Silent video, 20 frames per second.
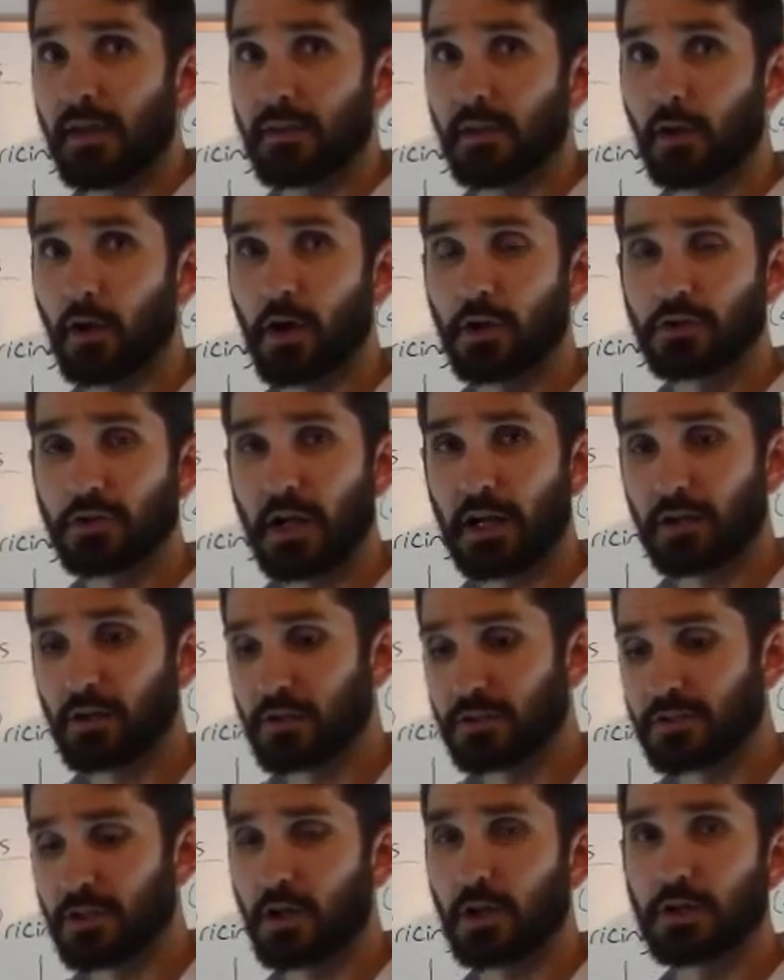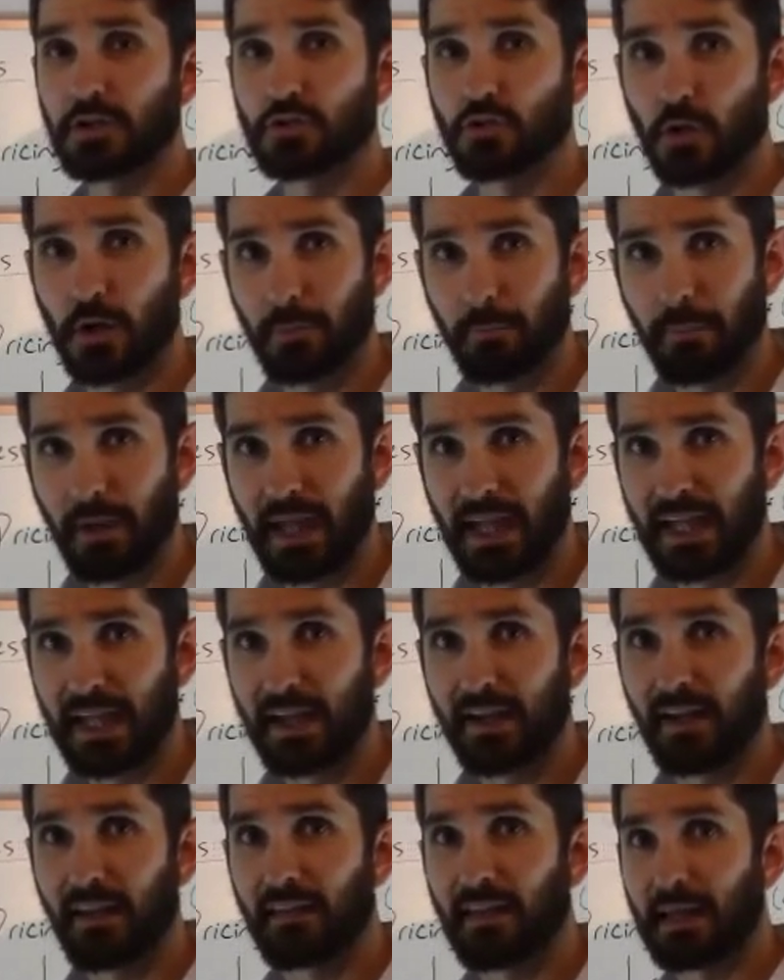The contractor installed a drip
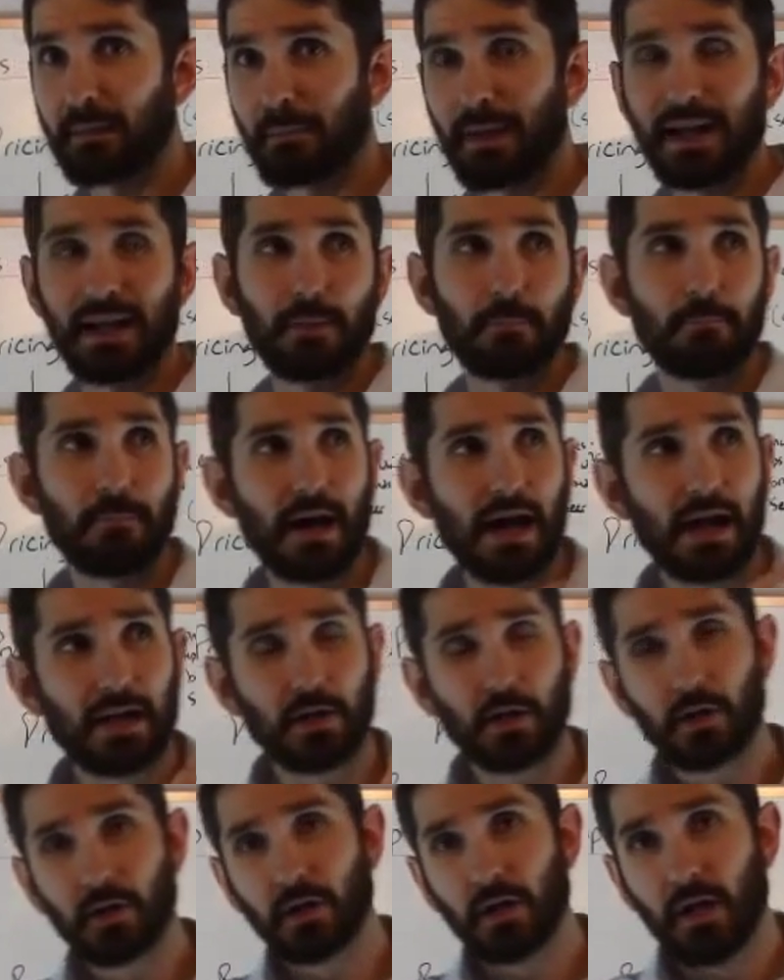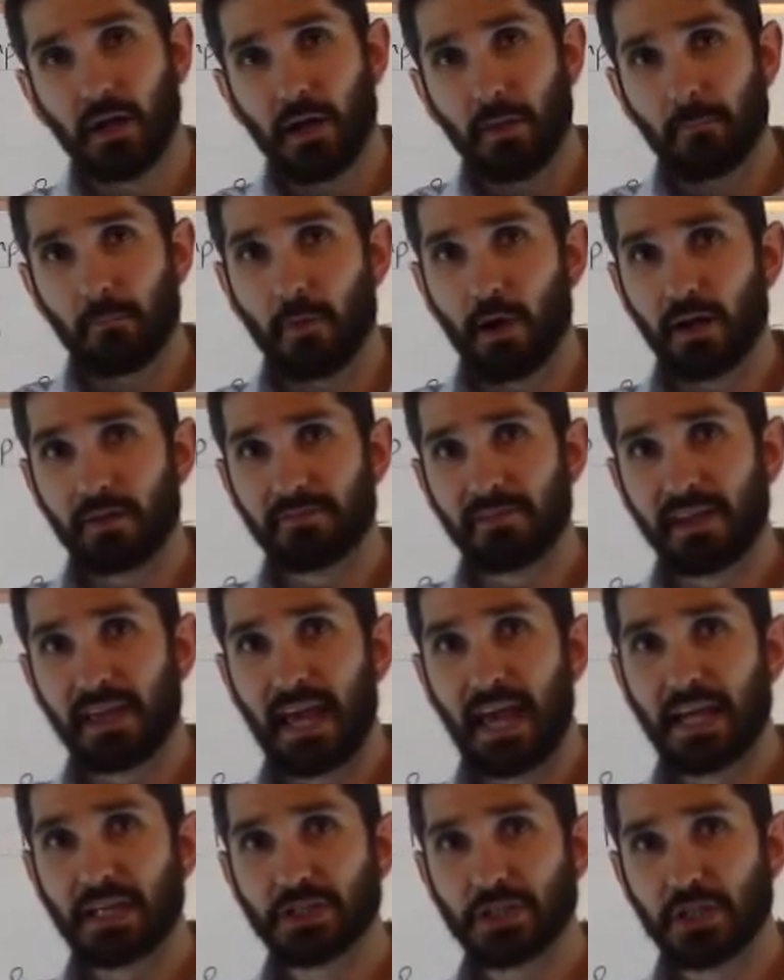pan. They made a minor
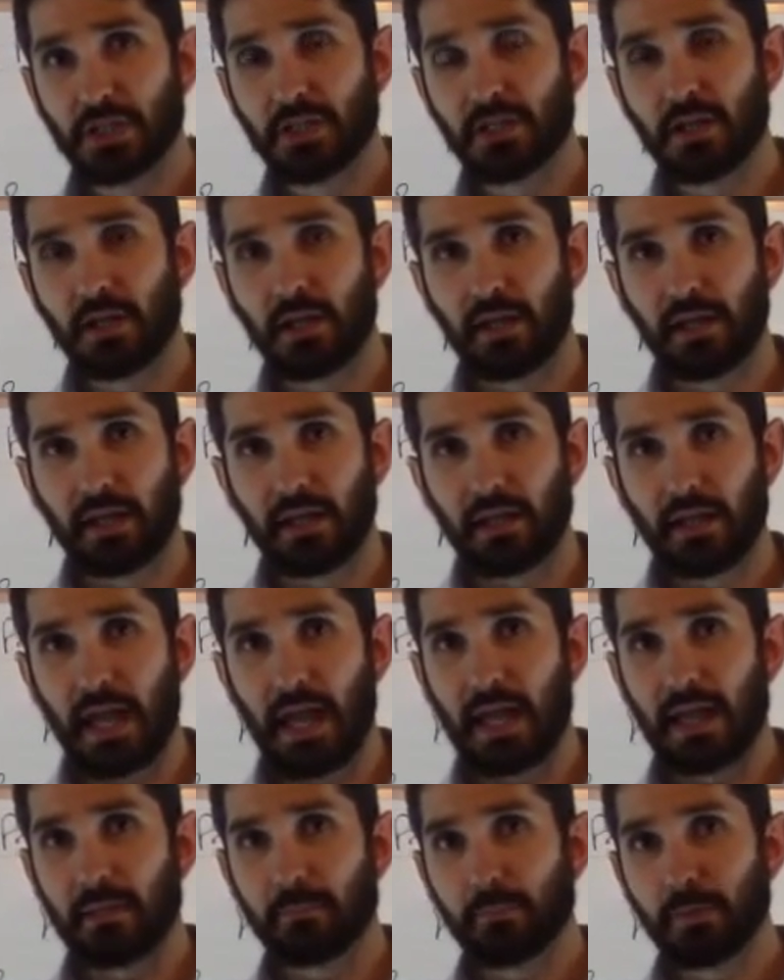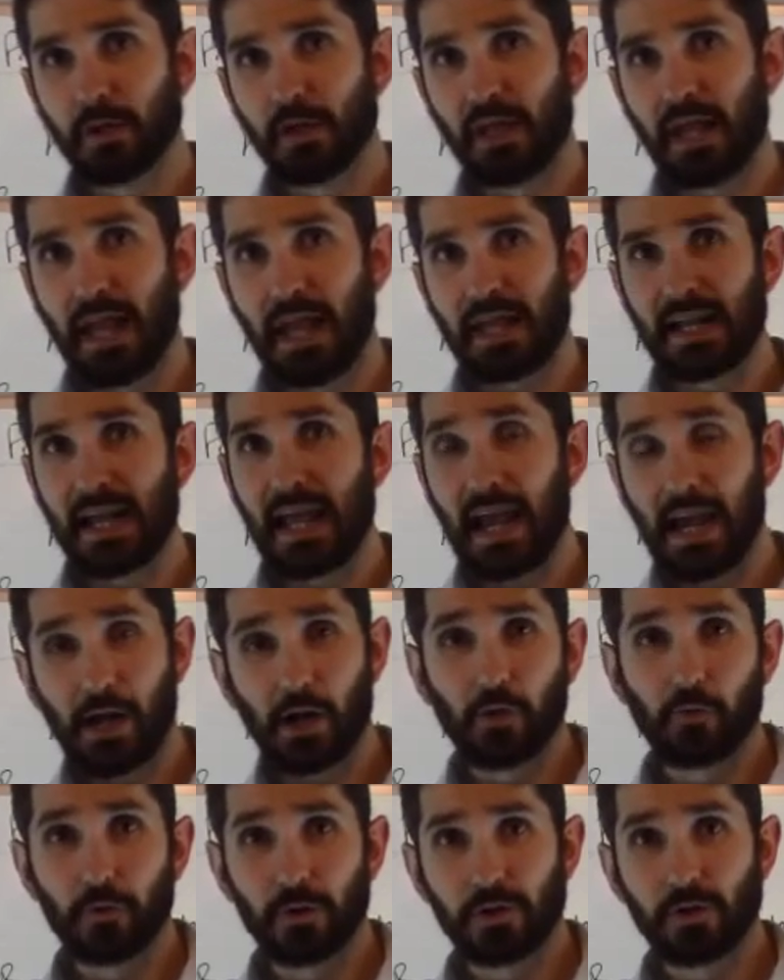modification and put an
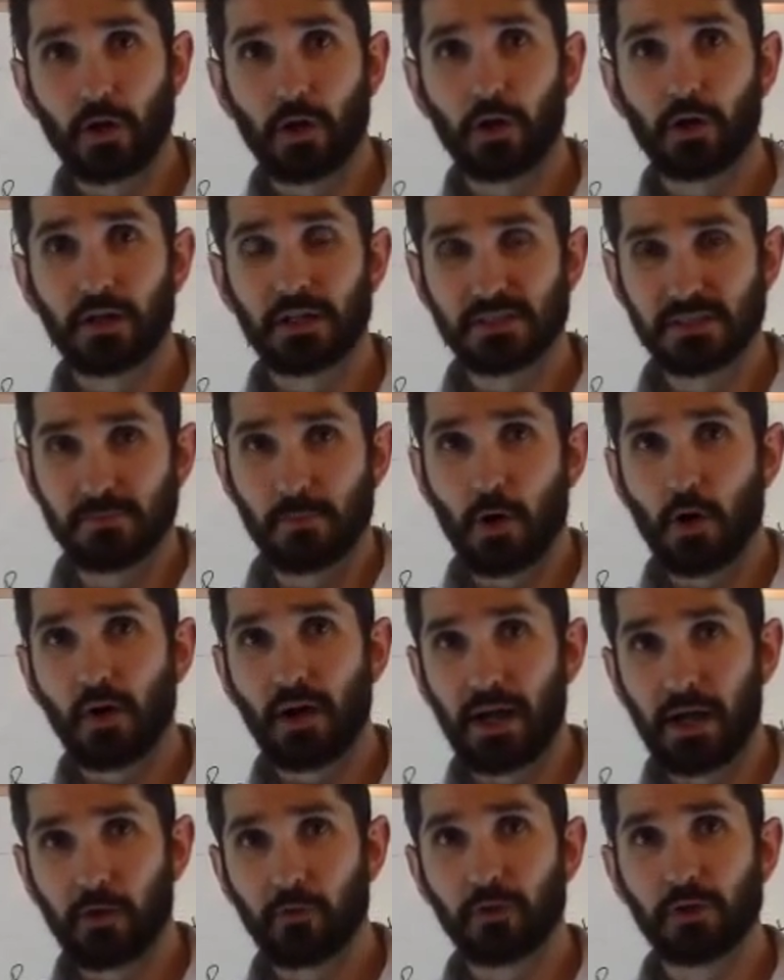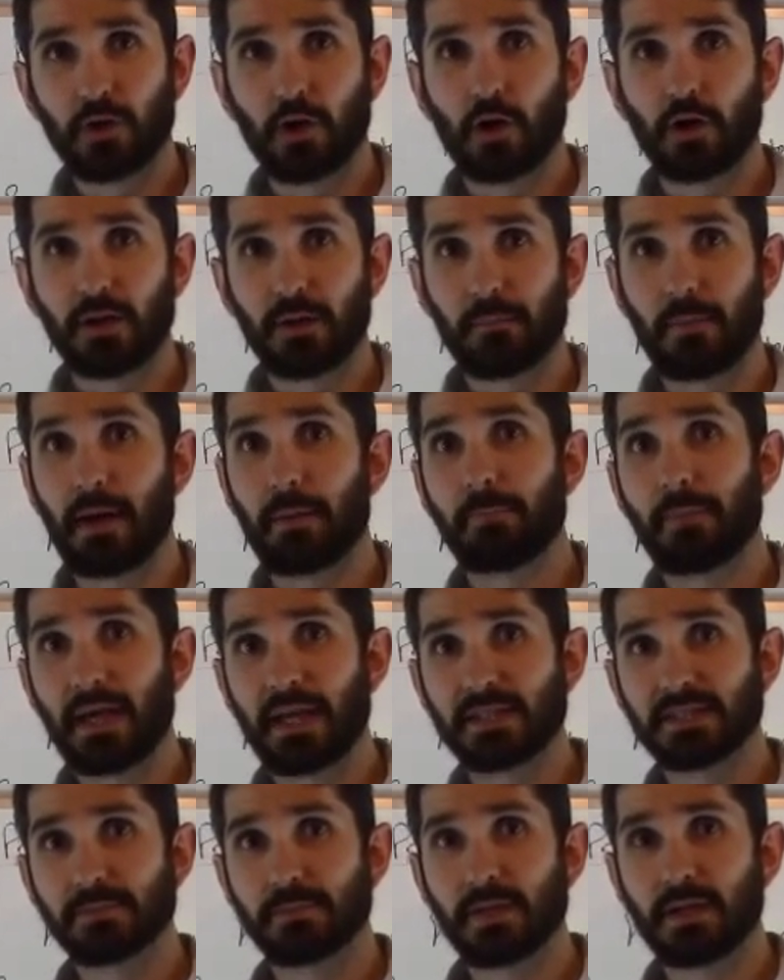air return, a small air return in my
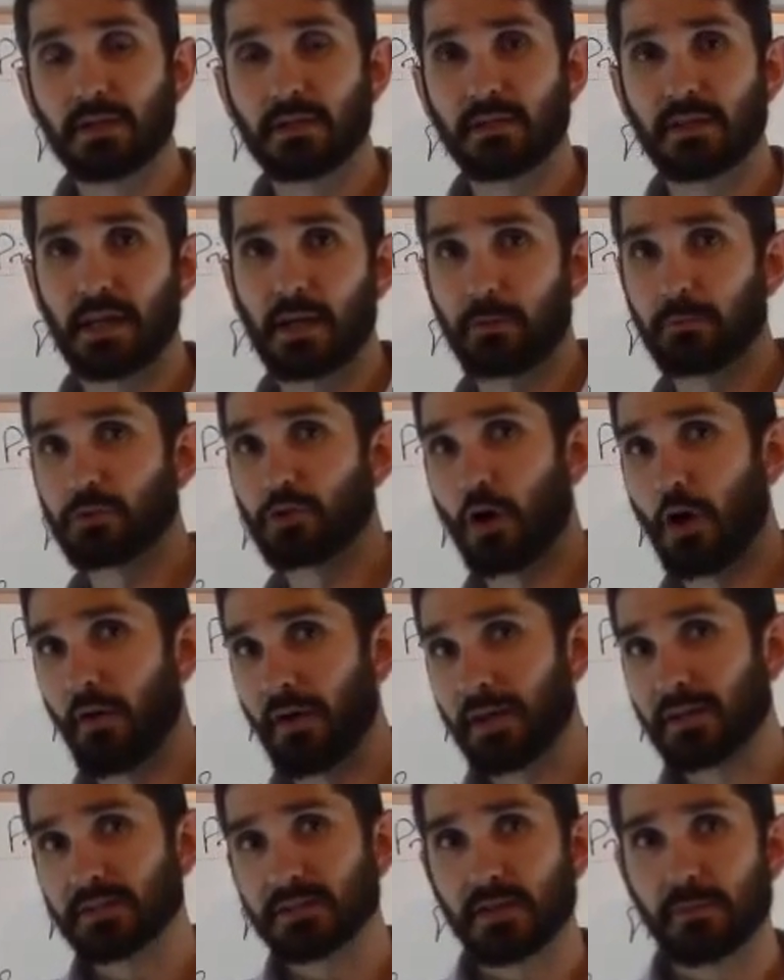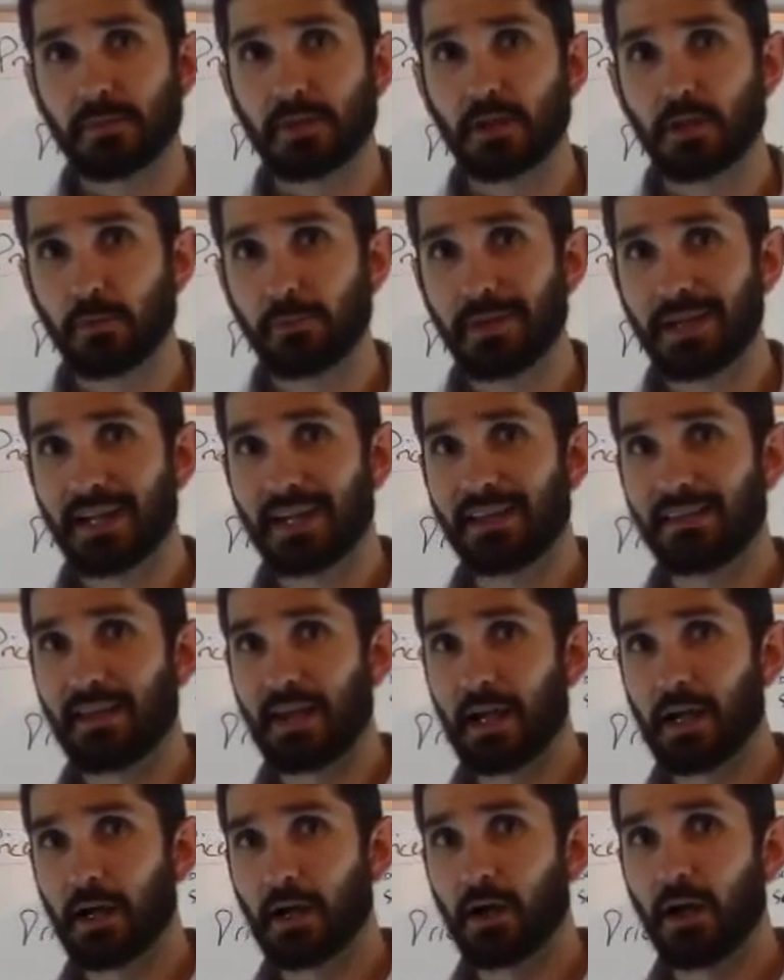basement to help draw out some of the humidity
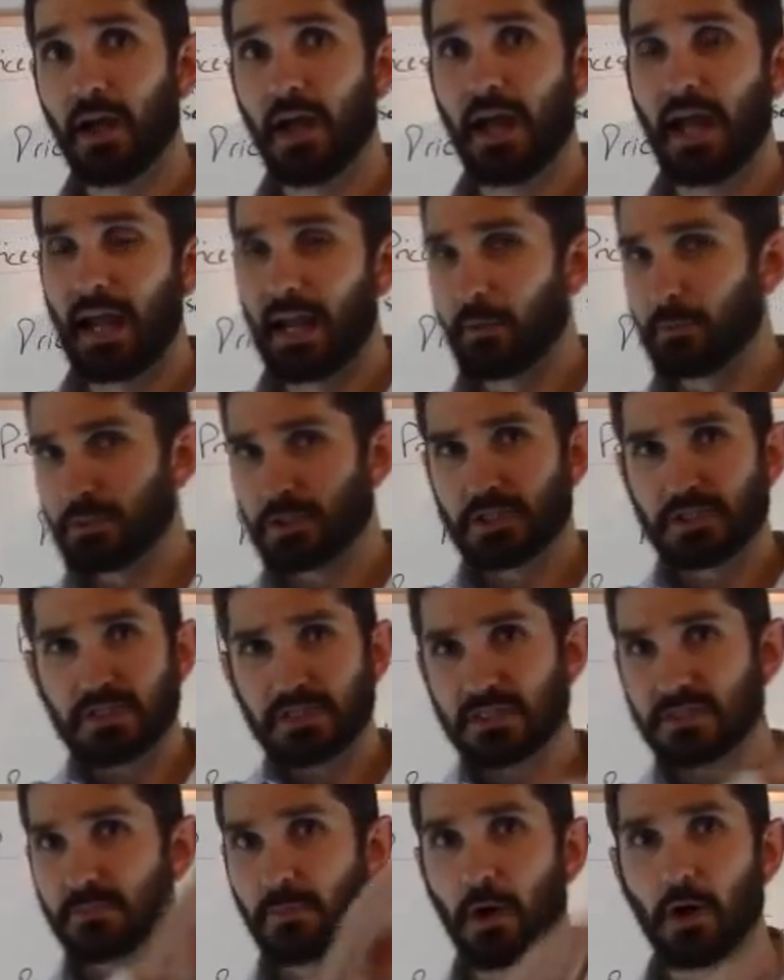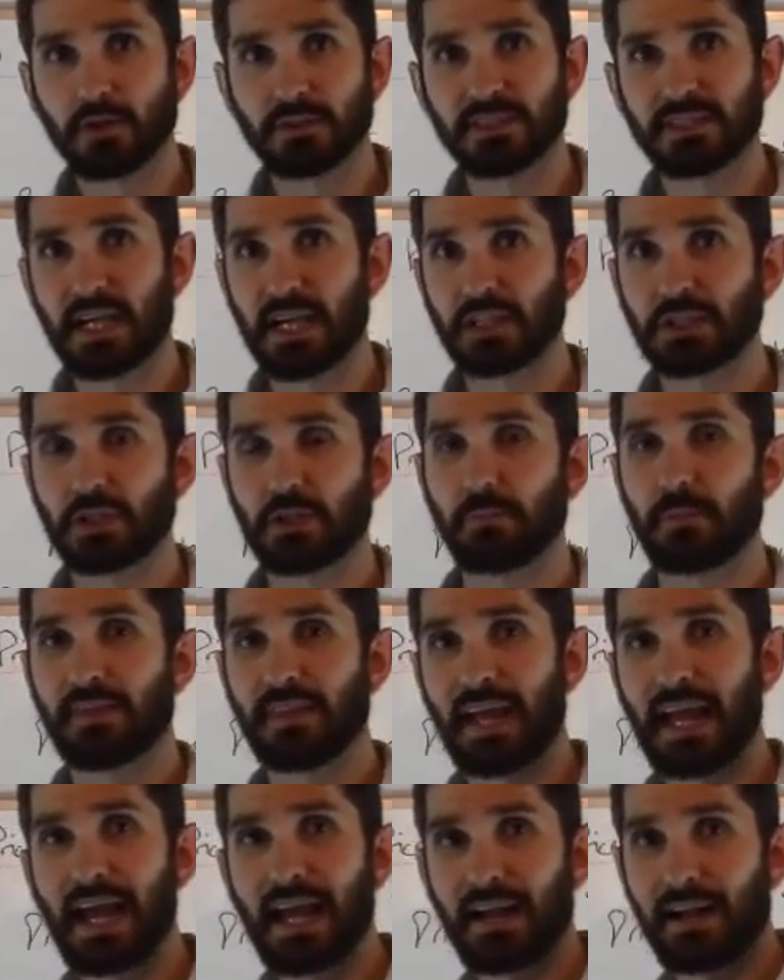there. And it was just a small section, but
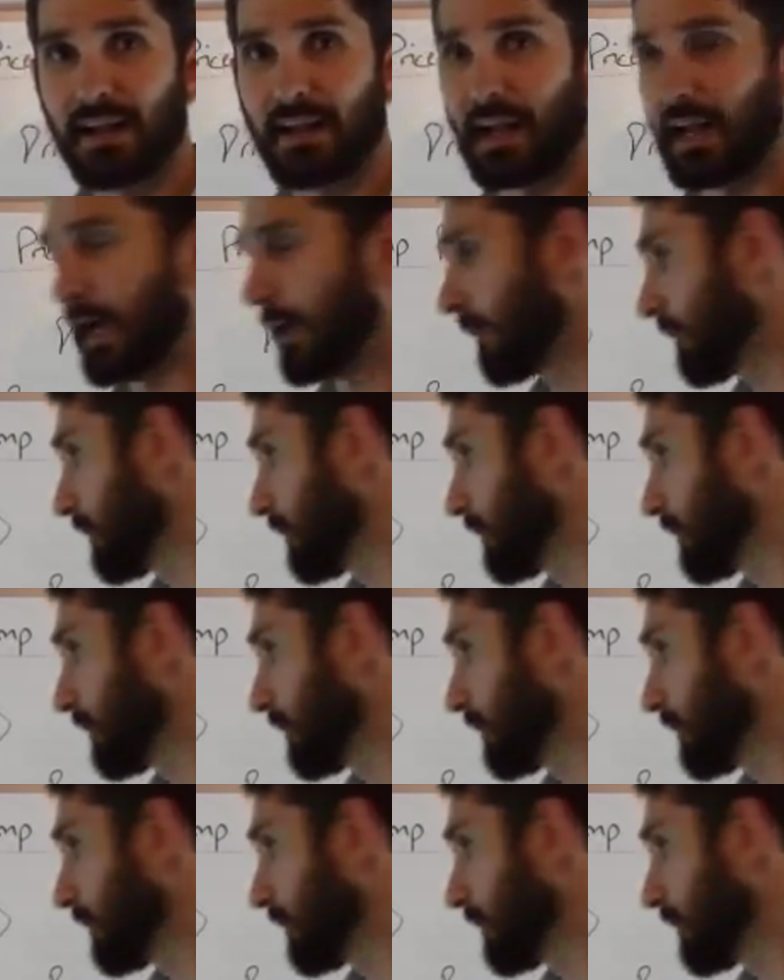they added an air